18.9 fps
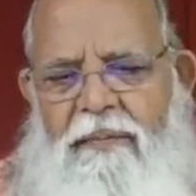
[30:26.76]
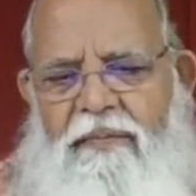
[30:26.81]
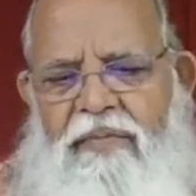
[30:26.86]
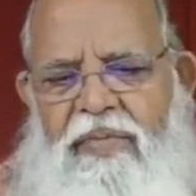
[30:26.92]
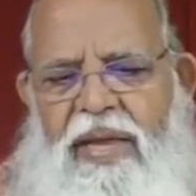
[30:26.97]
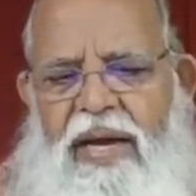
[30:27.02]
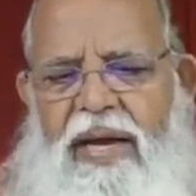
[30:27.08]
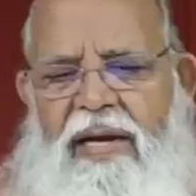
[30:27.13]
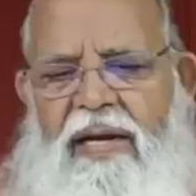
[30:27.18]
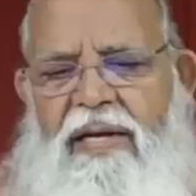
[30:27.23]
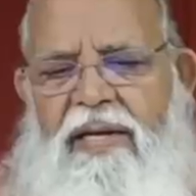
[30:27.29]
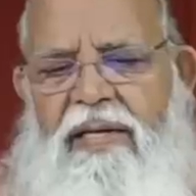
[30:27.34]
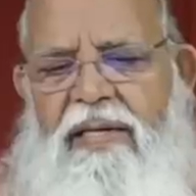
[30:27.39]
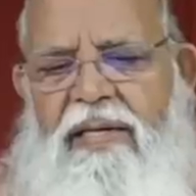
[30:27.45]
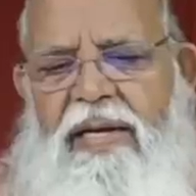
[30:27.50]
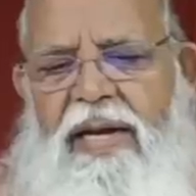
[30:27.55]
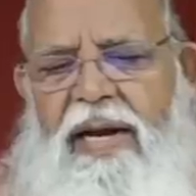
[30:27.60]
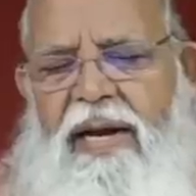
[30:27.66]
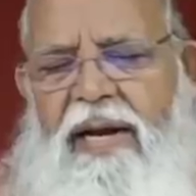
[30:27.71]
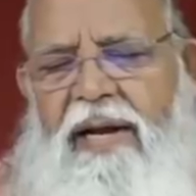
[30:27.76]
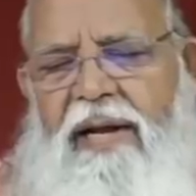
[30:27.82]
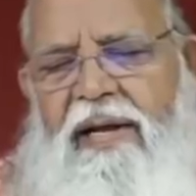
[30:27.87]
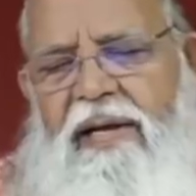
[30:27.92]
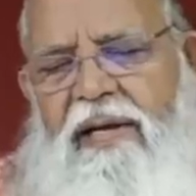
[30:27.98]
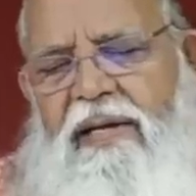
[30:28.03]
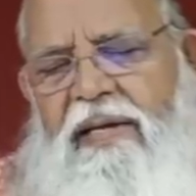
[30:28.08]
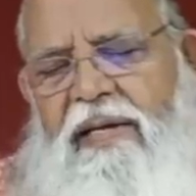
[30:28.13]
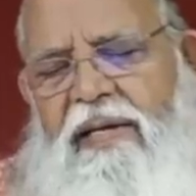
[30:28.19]
that, Dad,
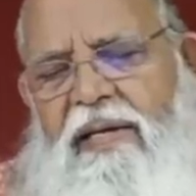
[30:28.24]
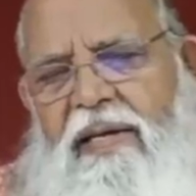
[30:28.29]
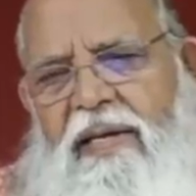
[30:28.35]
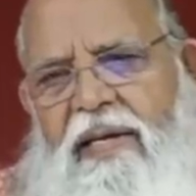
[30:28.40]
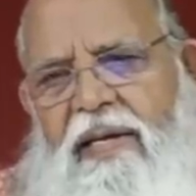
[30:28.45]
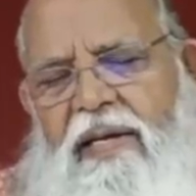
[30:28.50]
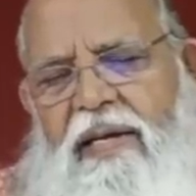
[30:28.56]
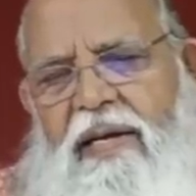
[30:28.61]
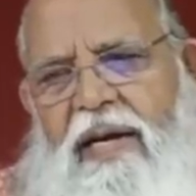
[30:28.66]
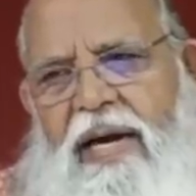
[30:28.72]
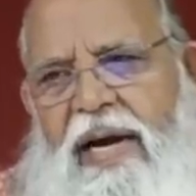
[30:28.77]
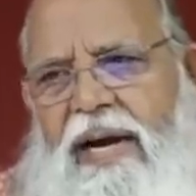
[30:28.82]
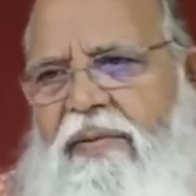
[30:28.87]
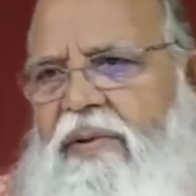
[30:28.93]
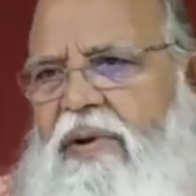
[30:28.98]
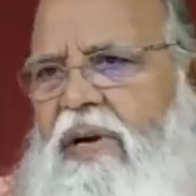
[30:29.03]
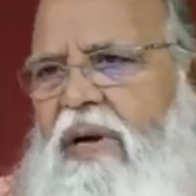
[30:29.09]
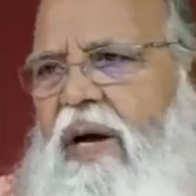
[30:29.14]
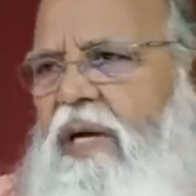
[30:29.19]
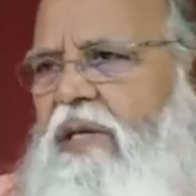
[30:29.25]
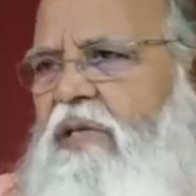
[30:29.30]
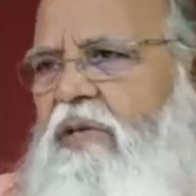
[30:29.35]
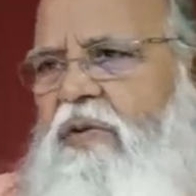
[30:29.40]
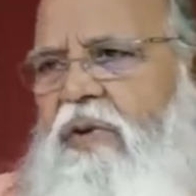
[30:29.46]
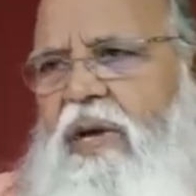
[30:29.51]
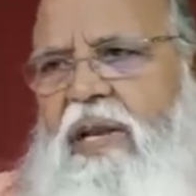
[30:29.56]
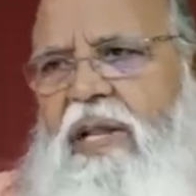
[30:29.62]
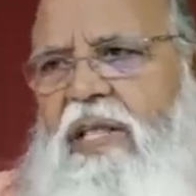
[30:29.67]
I haven't
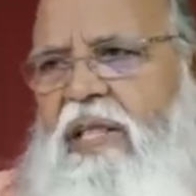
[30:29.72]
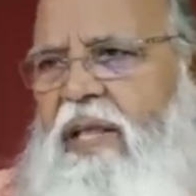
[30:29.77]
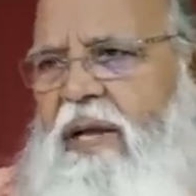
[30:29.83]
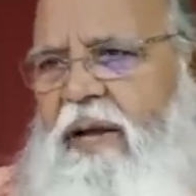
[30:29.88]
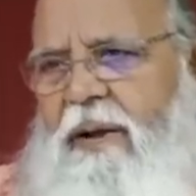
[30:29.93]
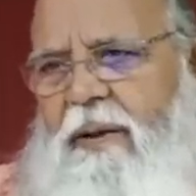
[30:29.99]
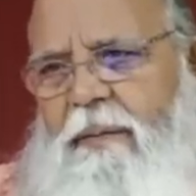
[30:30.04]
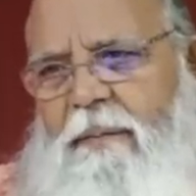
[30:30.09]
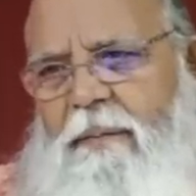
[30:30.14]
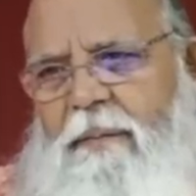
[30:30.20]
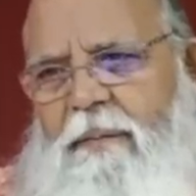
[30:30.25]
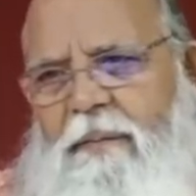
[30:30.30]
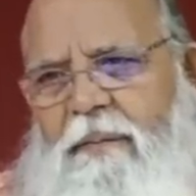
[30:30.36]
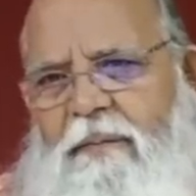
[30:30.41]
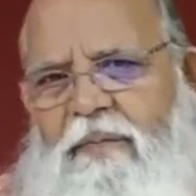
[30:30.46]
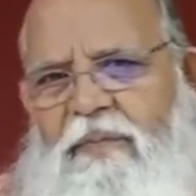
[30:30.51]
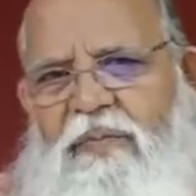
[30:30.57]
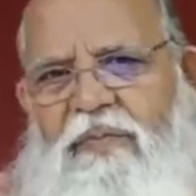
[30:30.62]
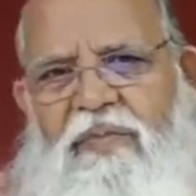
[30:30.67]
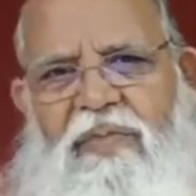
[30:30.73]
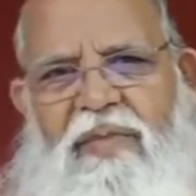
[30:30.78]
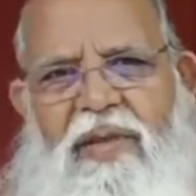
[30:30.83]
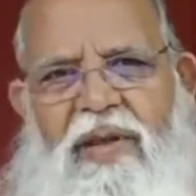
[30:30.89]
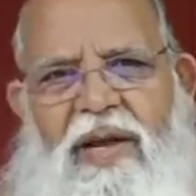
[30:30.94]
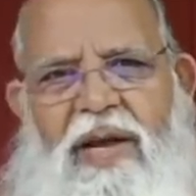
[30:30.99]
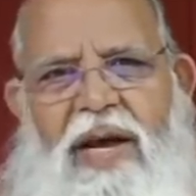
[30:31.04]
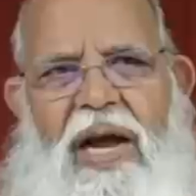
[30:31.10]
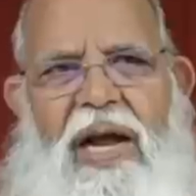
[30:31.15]
asked you anything.
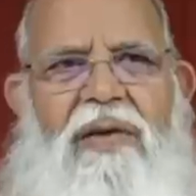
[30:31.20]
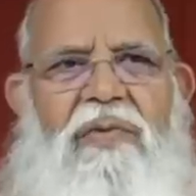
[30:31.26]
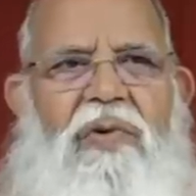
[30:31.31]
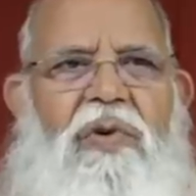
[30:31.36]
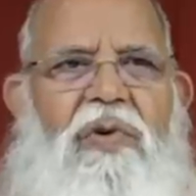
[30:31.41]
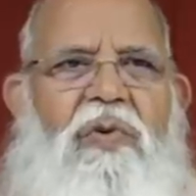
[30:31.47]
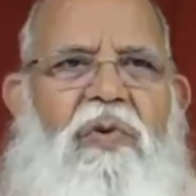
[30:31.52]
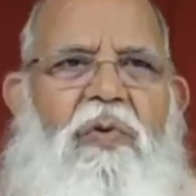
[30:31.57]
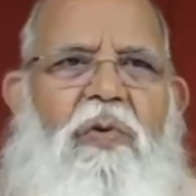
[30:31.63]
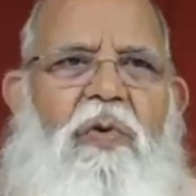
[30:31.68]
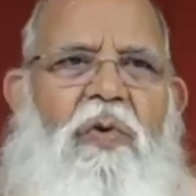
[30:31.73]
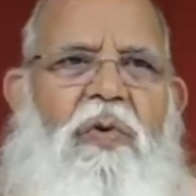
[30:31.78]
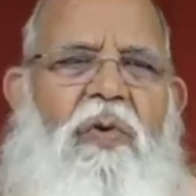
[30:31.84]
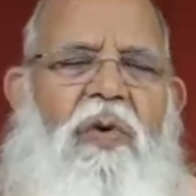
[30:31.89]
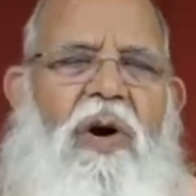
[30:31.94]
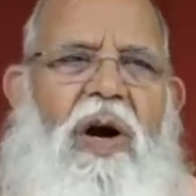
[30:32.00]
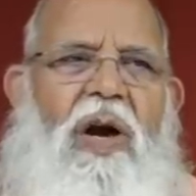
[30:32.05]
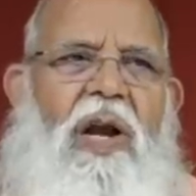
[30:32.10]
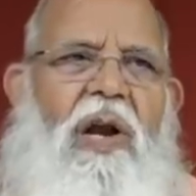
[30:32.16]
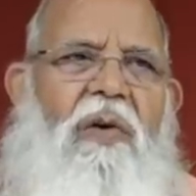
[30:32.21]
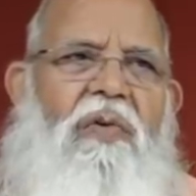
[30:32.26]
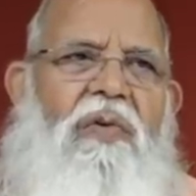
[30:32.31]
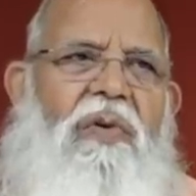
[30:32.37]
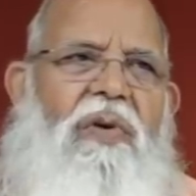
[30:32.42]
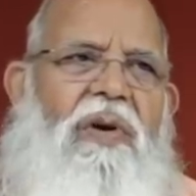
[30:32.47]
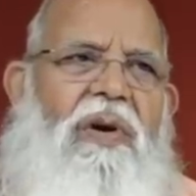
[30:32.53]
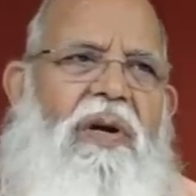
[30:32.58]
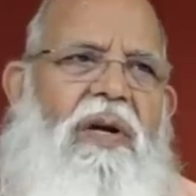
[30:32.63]
I want to go
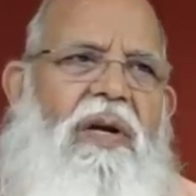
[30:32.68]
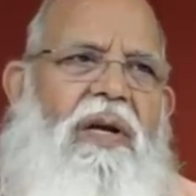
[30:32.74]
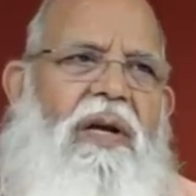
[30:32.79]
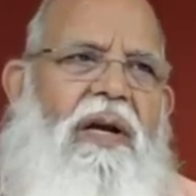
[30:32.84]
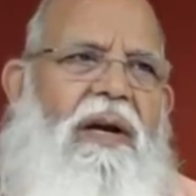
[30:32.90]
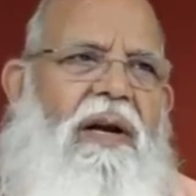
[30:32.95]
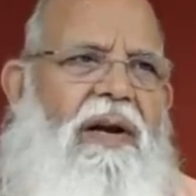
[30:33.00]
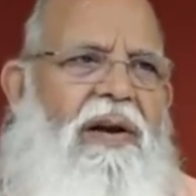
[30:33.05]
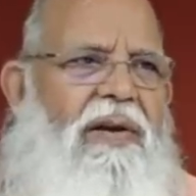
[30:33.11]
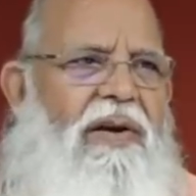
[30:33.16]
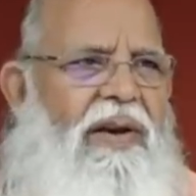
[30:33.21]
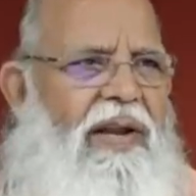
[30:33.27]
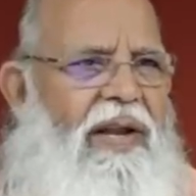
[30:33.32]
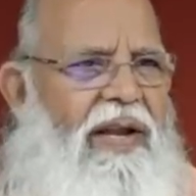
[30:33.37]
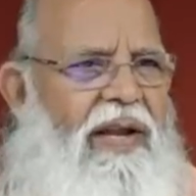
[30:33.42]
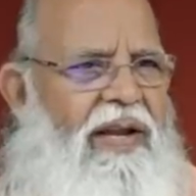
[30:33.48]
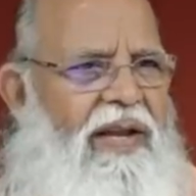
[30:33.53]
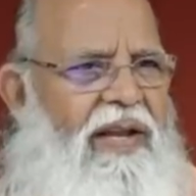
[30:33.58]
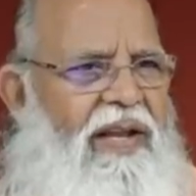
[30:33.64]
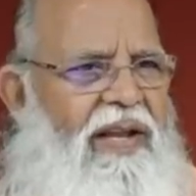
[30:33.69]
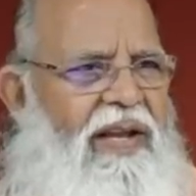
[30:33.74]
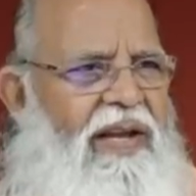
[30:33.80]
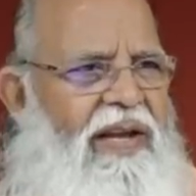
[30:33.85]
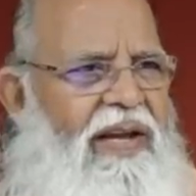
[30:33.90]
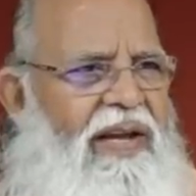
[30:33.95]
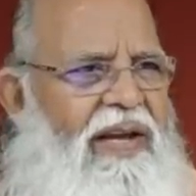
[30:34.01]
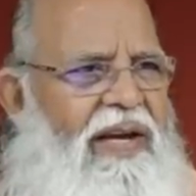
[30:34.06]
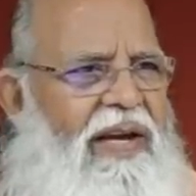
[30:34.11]
around the country
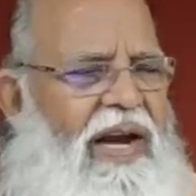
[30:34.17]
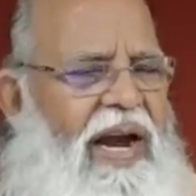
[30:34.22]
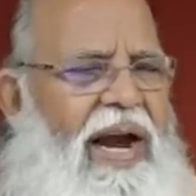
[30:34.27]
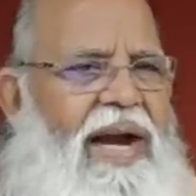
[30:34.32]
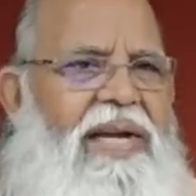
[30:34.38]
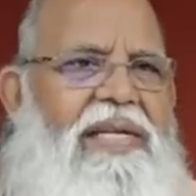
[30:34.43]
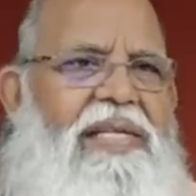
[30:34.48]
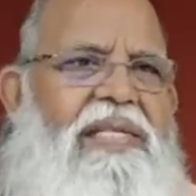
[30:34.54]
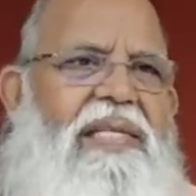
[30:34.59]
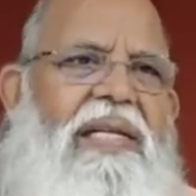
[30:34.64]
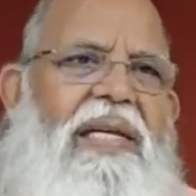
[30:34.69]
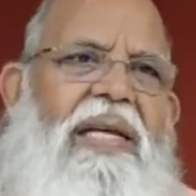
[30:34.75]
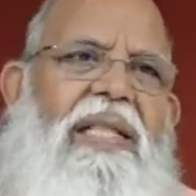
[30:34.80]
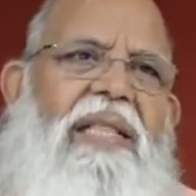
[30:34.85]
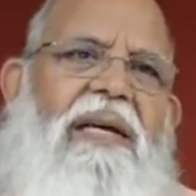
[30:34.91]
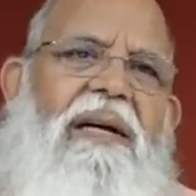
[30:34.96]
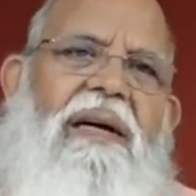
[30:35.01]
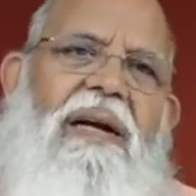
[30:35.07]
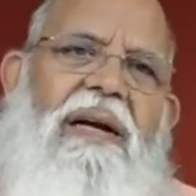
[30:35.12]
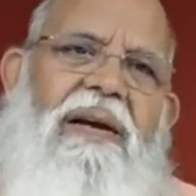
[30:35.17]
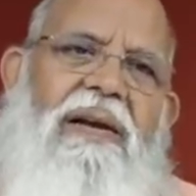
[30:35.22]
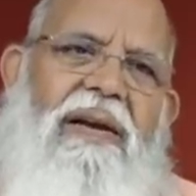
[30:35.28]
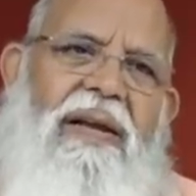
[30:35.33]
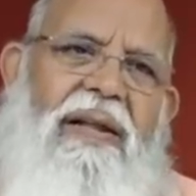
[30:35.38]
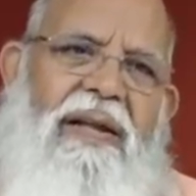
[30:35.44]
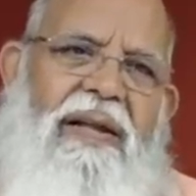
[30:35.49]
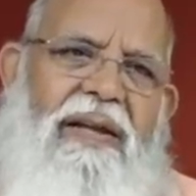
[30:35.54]
and see the country.